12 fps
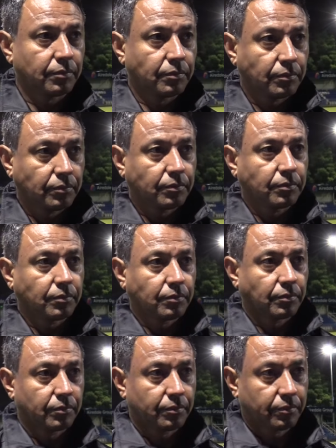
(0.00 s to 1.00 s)
we got
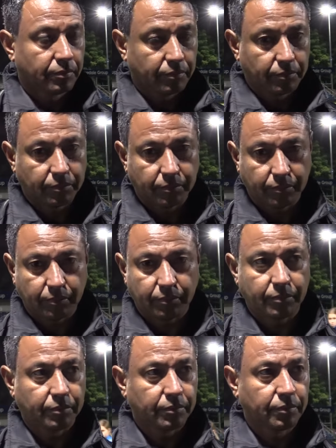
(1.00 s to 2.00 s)
through to nil nil. Were you
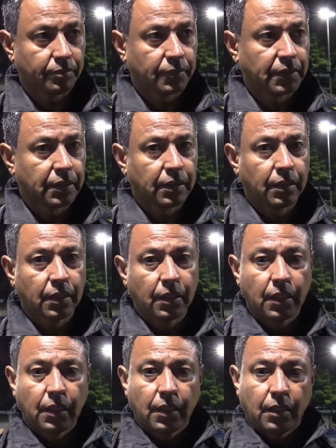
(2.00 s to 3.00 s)
quite happy with the way we
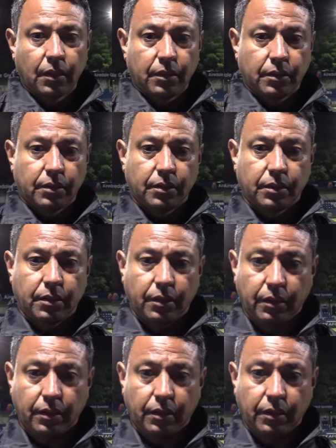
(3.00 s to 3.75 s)
played in the first?